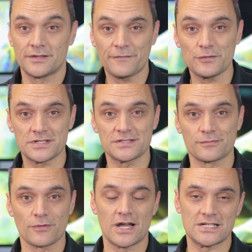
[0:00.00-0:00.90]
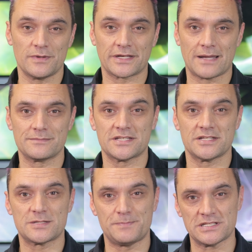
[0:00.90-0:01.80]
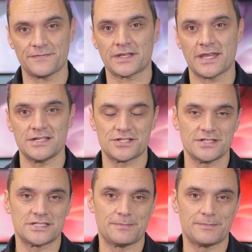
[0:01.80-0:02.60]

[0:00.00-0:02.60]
The differences arise when it comes to the specifications,